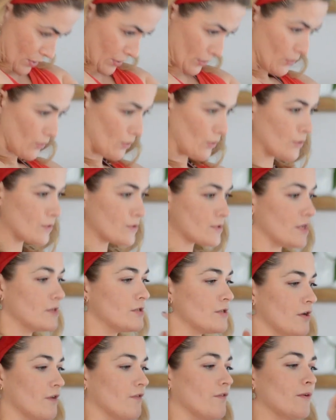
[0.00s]
can also
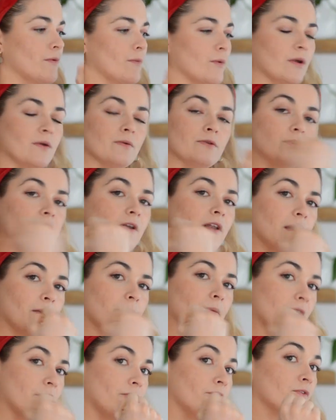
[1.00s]
do if we want to do a little
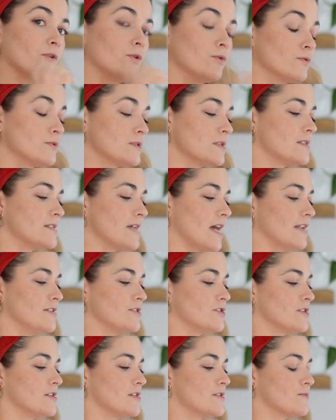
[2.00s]
bit of altered
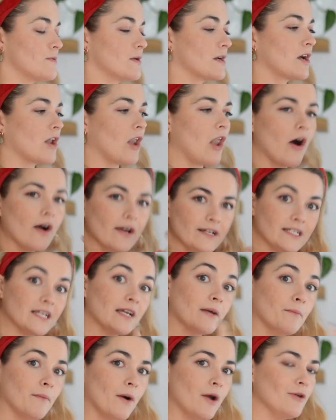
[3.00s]
tension as we're gliding
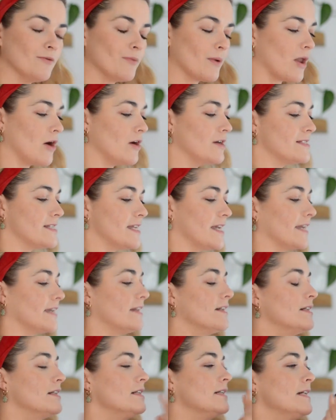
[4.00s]
and
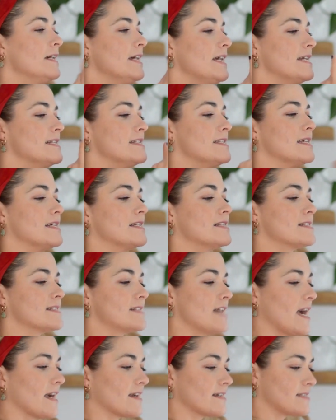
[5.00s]
mobilizing is the
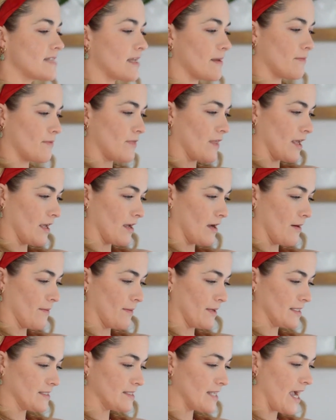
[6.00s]
exact same thing
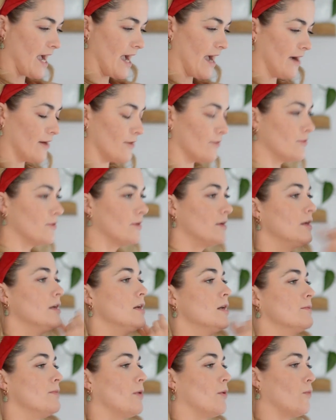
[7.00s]
coming down,
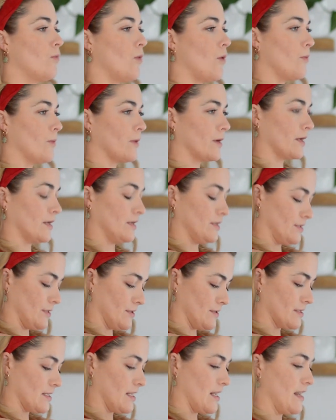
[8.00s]
but what we're going to do
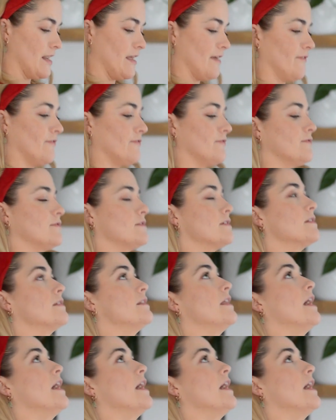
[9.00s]
is lift